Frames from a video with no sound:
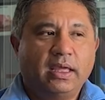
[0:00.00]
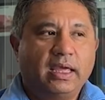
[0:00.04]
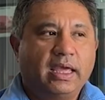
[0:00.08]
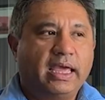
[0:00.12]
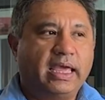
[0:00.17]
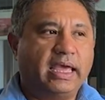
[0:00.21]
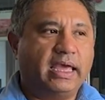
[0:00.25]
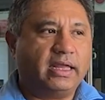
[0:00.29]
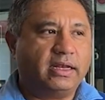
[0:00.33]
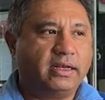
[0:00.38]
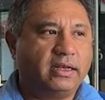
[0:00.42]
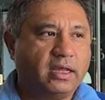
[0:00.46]

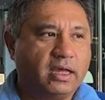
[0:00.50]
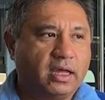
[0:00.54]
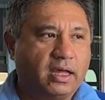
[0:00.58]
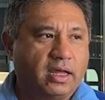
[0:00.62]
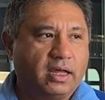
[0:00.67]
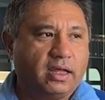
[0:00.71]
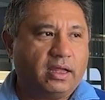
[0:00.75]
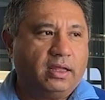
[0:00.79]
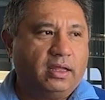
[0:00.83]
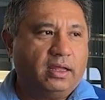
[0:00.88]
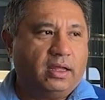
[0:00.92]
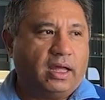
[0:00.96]
And
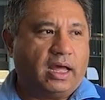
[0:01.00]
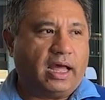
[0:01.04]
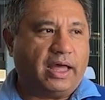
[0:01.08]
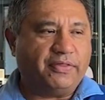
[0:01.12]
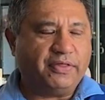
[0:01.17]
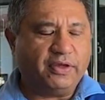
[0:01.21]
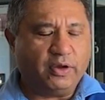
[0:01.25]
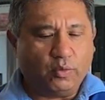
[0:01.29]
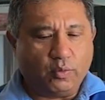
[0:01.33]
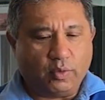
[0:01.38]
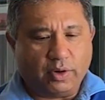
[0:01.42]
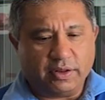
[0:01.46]
uh, I
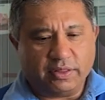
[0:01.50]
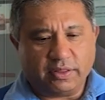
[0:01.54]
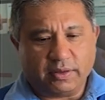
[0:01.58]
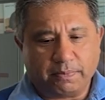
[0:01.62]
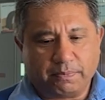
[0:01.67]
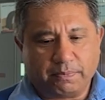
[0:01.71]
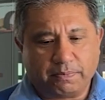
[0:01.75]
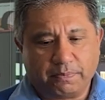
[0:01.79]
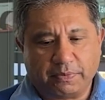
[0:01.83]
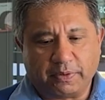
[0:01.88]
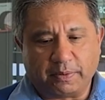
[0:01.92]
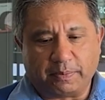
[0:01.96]
think one of
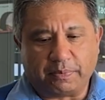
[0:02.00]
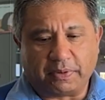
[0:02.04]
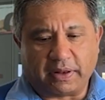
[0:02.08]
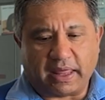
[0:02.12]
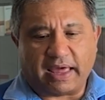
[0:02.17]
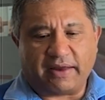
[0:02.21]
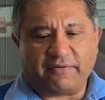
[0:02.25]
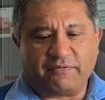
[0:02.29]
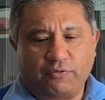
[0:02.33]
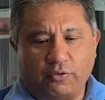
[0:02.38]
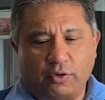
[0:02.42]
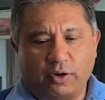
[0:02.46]
the, the
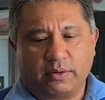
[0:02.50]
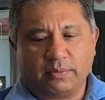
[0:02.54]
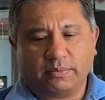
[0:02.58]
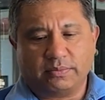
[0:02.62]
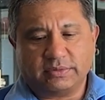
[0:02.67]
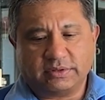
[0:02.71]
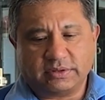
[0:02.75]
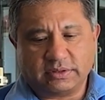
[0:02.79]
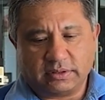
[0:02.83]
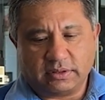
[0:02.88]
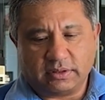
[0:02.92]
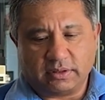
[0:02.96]

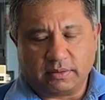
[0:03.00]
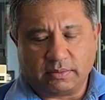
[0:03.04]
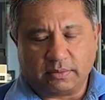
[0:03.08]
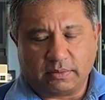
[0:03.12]
platforms,